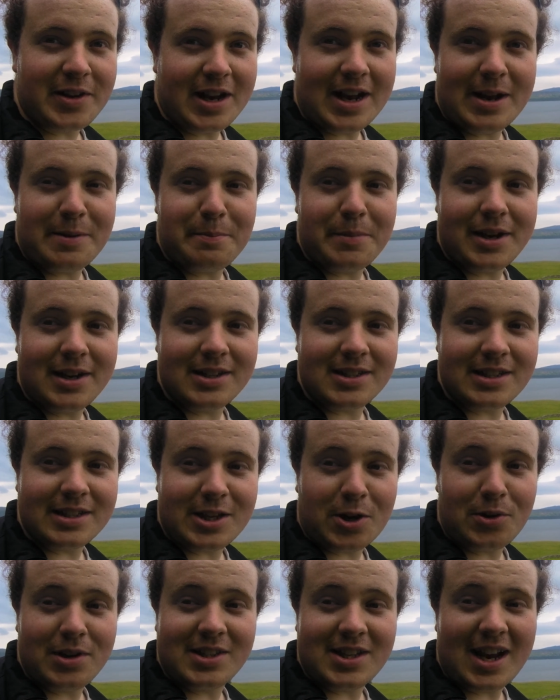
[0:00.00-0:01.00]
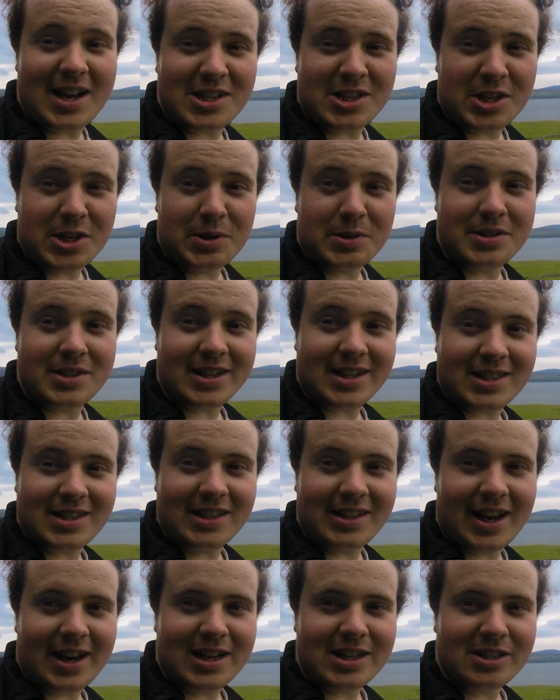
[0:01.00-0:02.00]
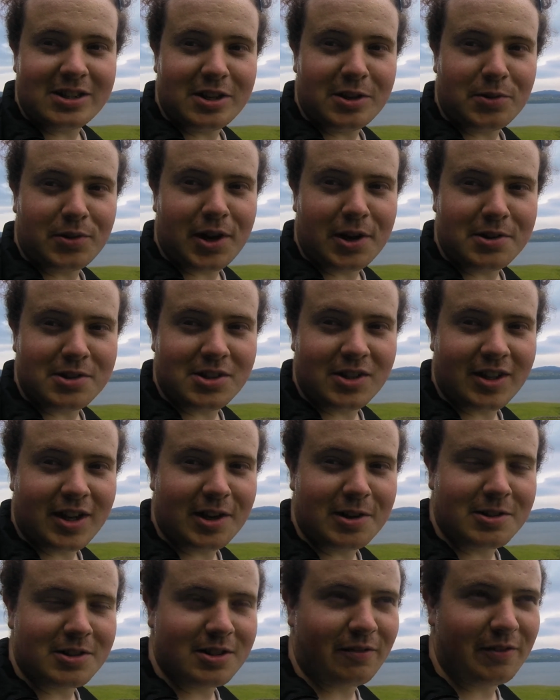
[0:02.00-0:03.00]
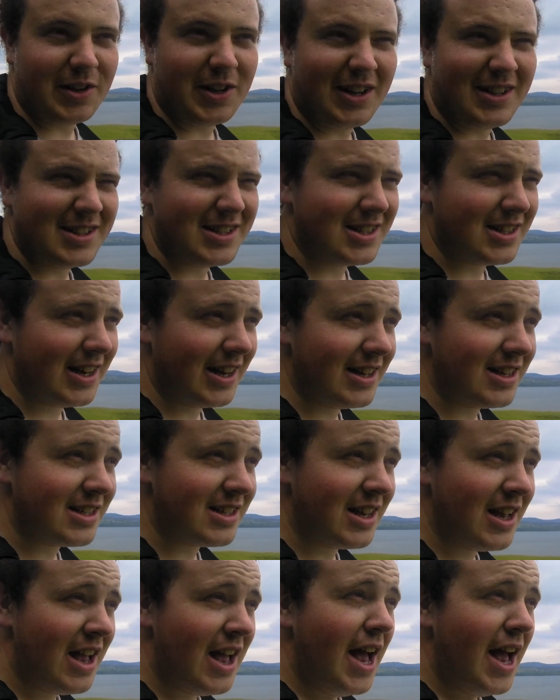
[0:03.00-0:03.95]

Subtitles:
it means it only takes you 60 days to do coast to coast for the United States.